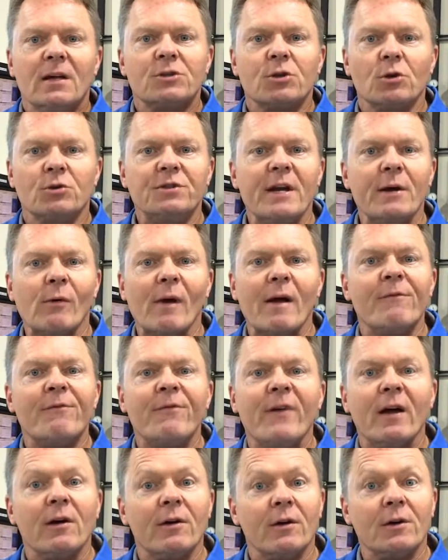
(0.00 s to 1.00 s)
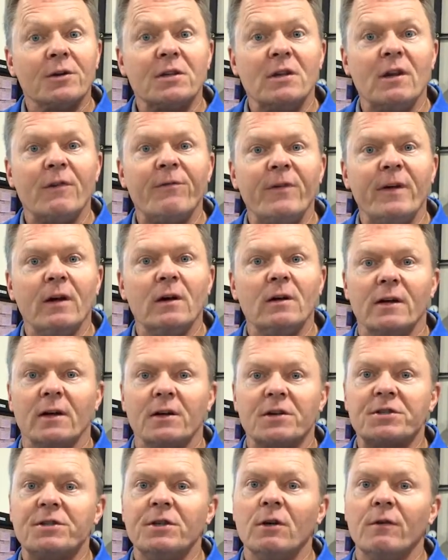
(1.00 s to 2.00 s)
So DRAM failures in the field
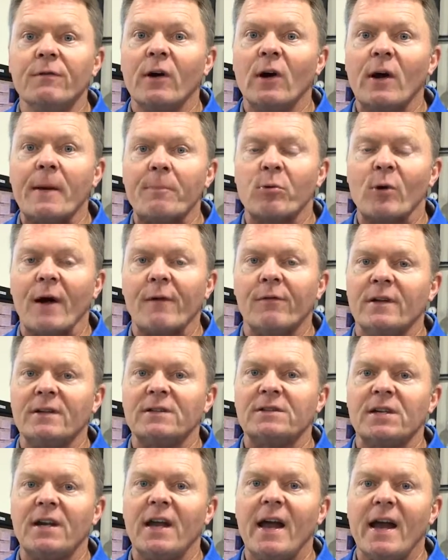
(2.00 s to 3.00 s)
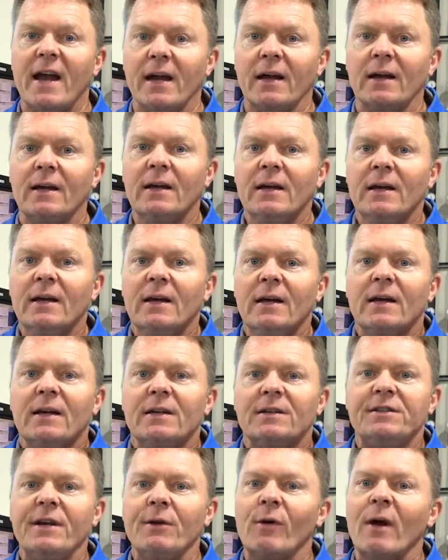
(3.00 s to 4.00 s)
are still very prevalent today.
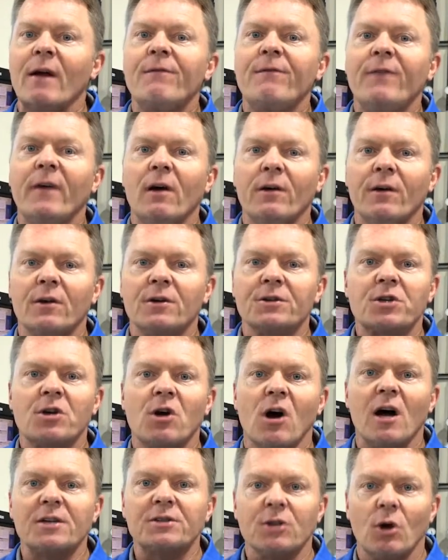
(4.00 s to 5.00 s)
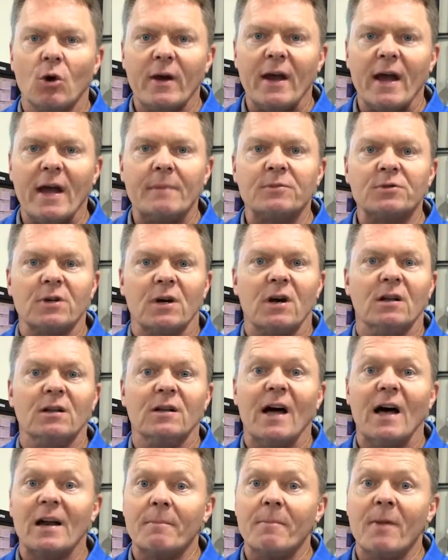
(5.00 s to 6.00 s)
DRAM failures cost OEMs a
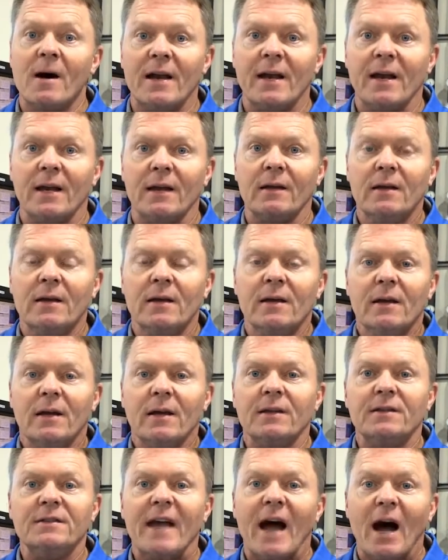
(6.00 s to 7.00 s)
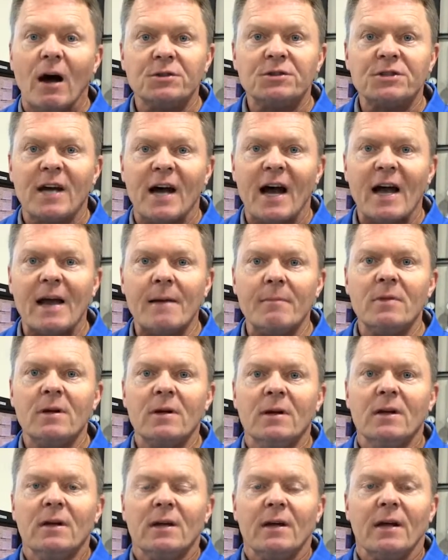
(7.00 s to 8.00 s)
lot of money in downtime,
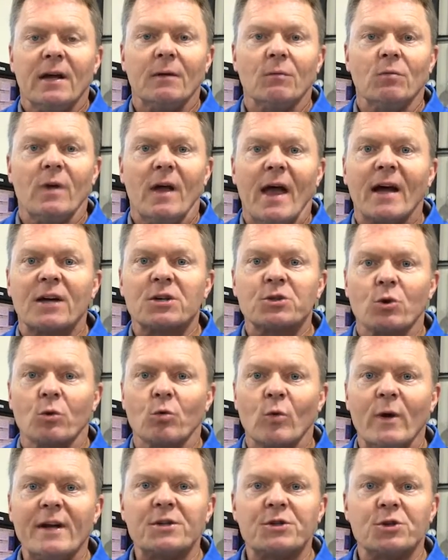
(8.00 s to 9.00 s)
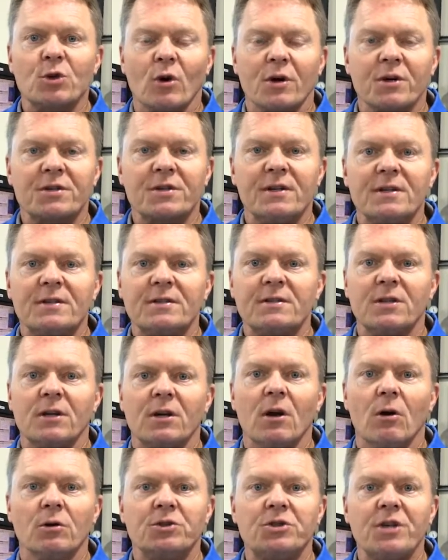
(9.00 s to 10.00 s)
in extra resources to
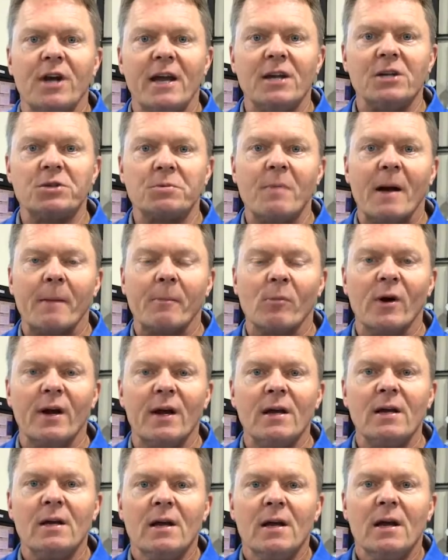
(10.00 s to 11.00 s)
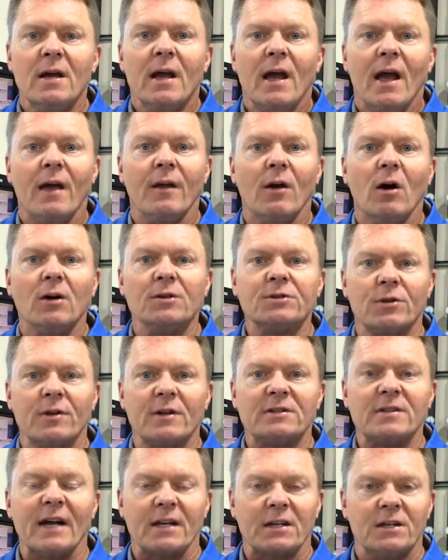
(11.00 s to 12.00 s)
go change memory, and also the
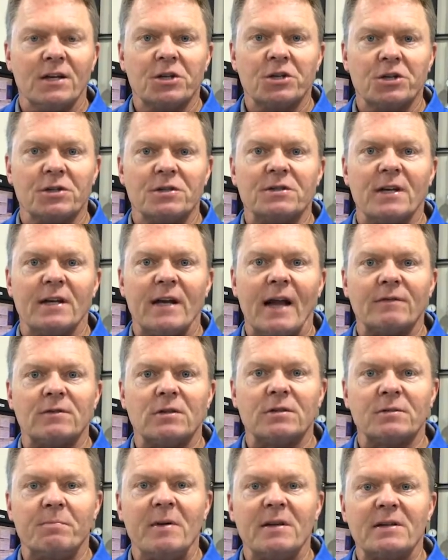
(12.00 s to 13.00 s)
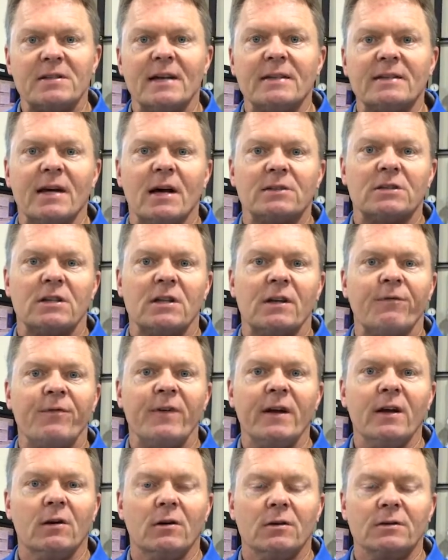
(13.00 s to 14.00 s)
technicians that have to be sent out to the
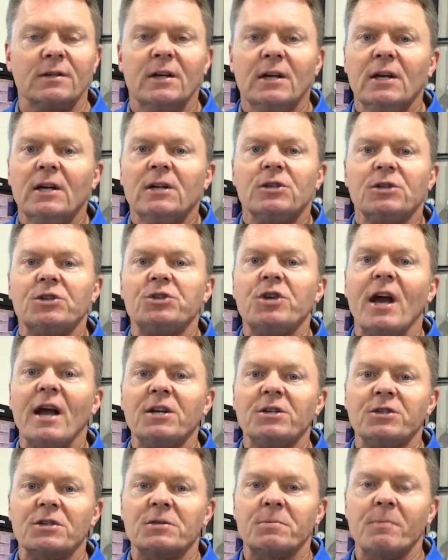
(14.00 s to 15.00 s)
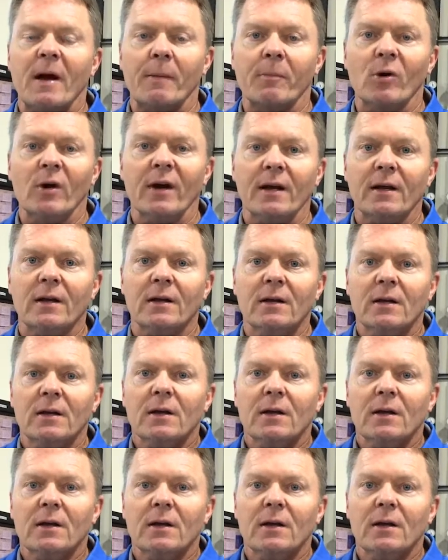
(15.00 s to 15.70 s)
field to change this memory.